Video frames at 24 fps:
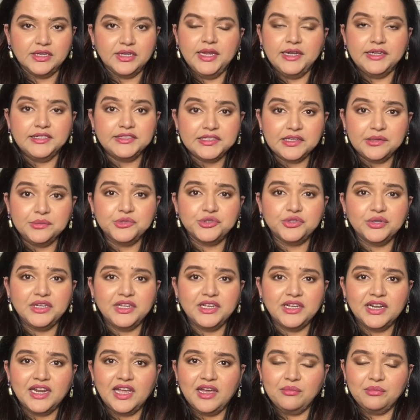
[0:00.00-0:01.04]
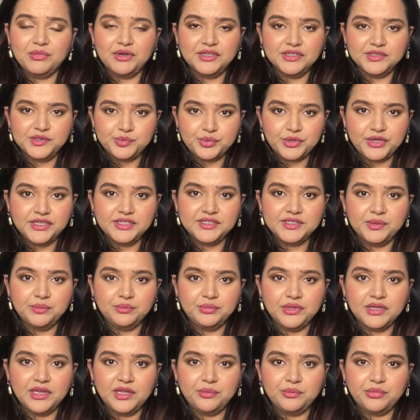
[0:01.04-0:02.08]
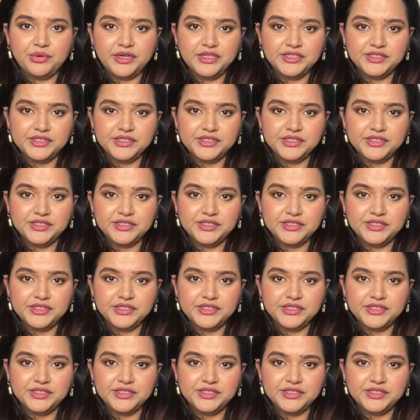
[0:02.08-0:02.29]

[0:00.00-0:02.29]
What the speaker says: It seems really glam, but it's pretty simple and pretty